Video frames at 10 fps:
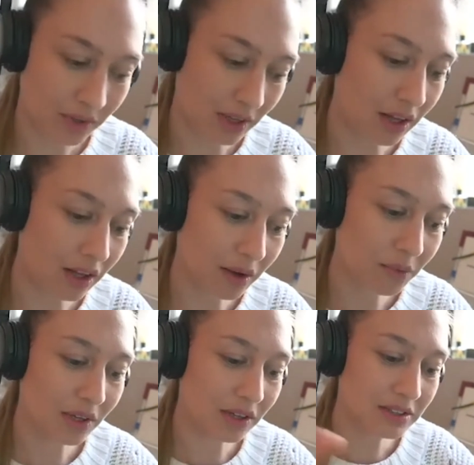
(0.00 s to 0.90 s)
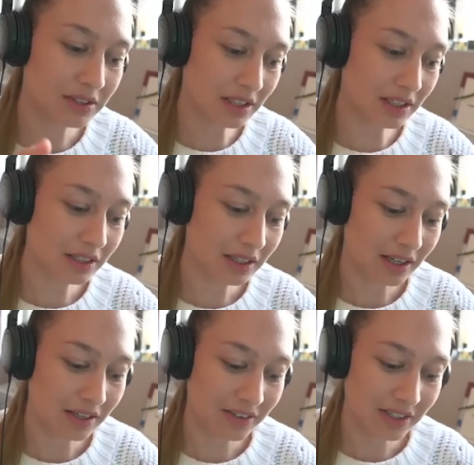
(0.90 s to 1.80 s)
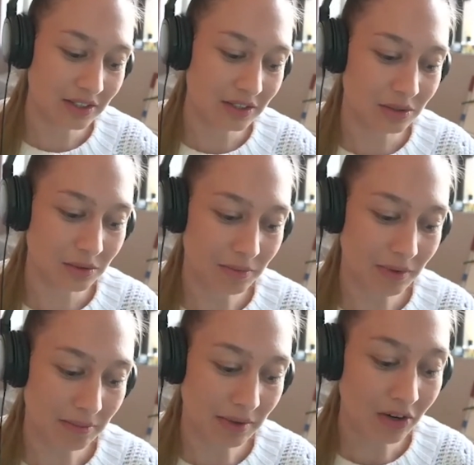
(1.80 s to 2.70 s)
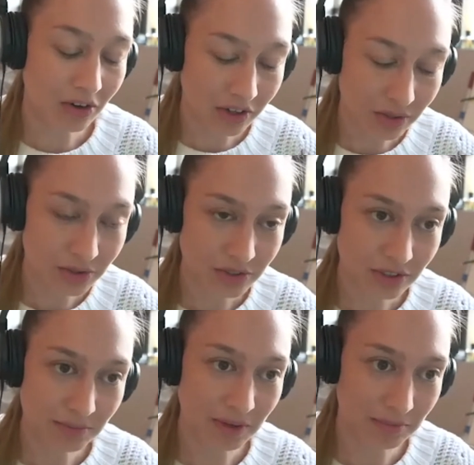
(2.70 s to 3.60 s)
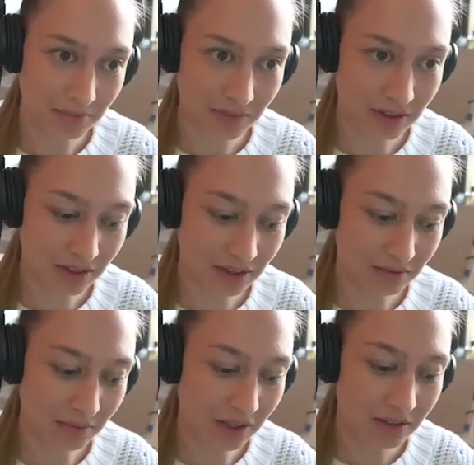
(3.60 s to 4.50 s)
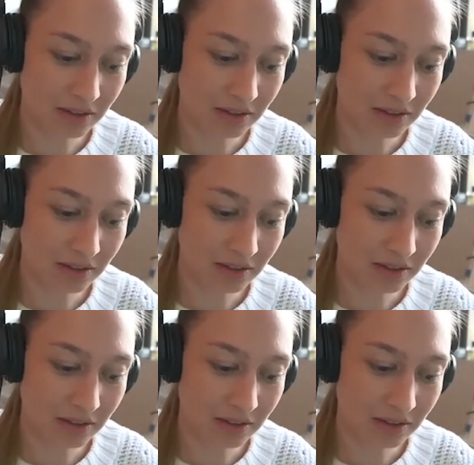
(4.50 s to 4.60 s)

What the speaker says: I'll start catering to my core user, my